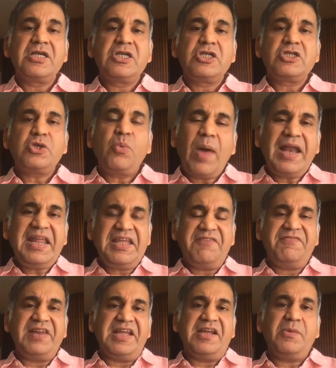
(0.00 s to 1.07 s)
So one
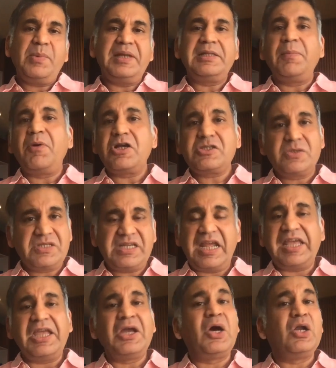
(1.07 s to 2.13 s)
evening, when the boss was
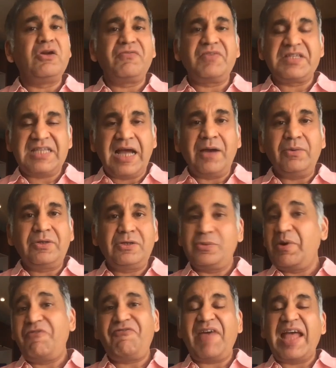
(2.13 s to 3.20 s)
taking all of us out
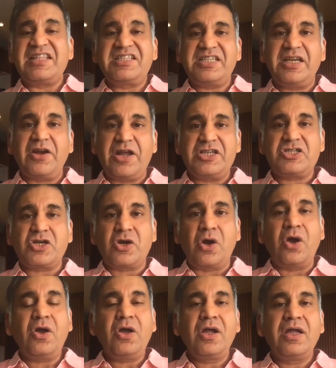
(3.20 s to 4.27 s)
to a fancy
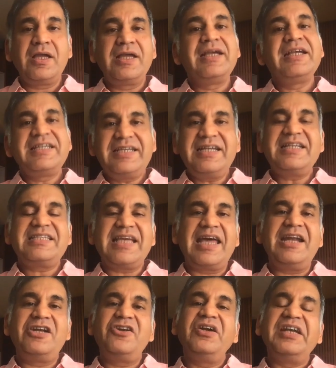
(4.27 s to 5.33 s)
restaurant, she
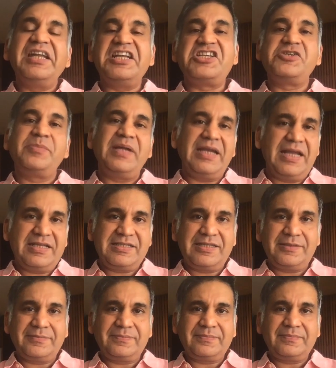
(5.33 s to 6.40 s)
decided to teach him a
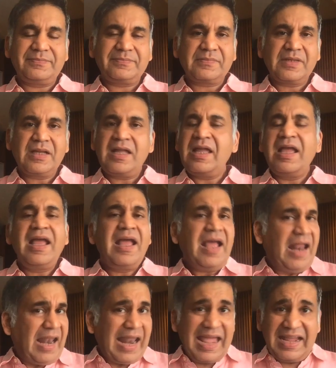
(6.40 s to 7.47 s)
lesson.
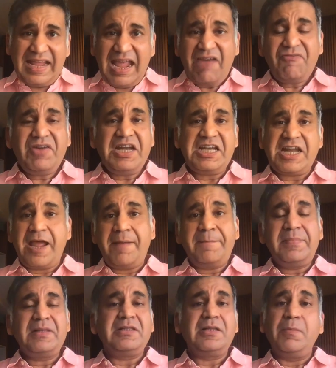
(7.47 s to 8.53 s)
Like every
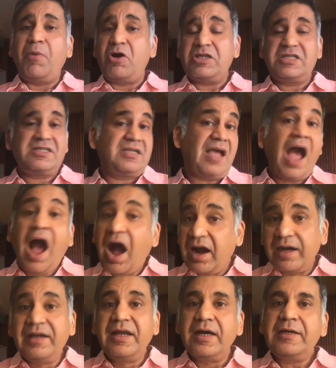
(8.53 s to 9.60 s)
time, the boss
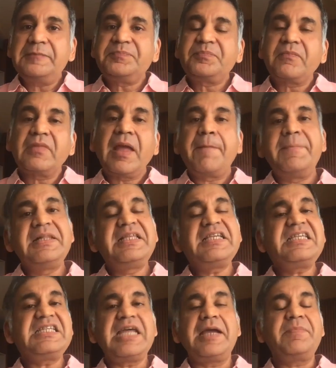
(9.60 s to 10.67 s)
hugged her, but
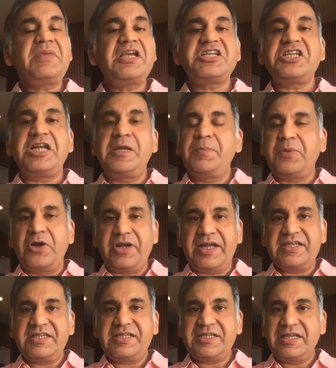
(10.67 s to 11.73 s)
this time she didn't
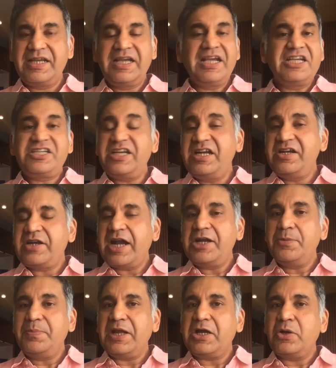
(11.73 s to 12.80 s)
protest. She didn't try
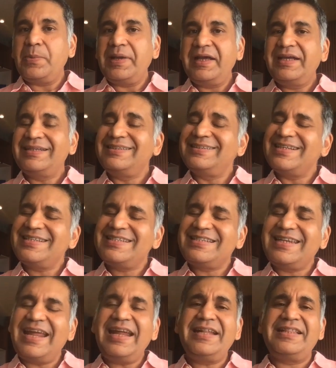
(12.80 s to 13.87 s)
to break away. She just
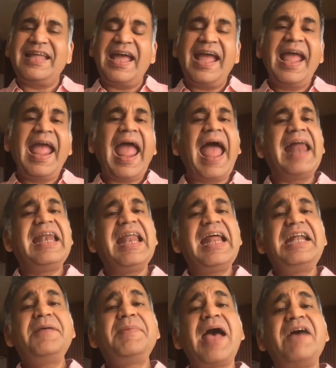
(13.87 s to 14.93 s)
stayed there and let
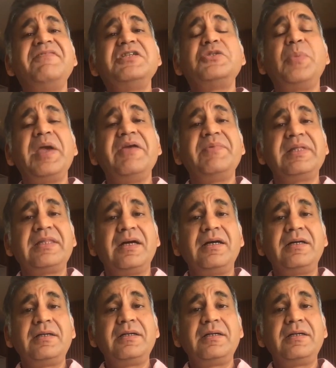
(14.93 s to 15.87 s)
him have his way with her.